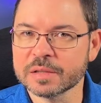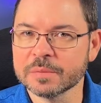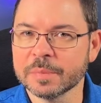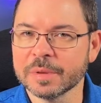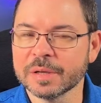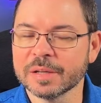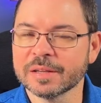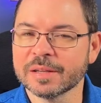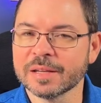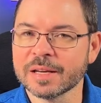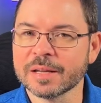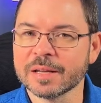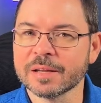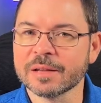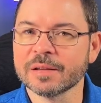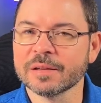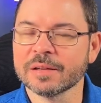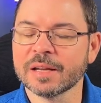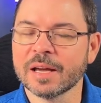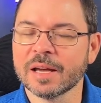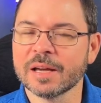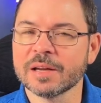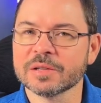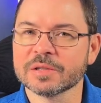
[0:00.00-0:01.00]
but at the end of
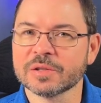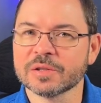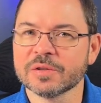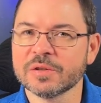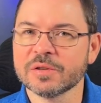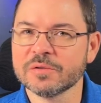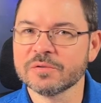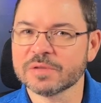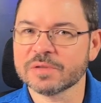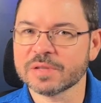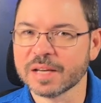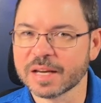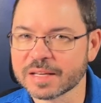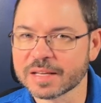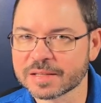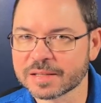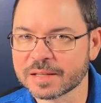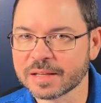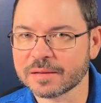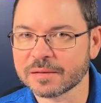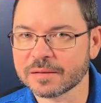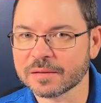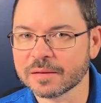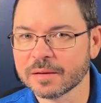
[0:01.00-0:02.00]
the day, until you test
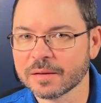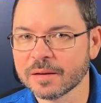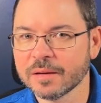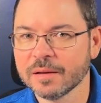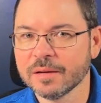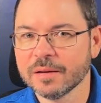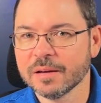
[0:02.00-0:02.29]
it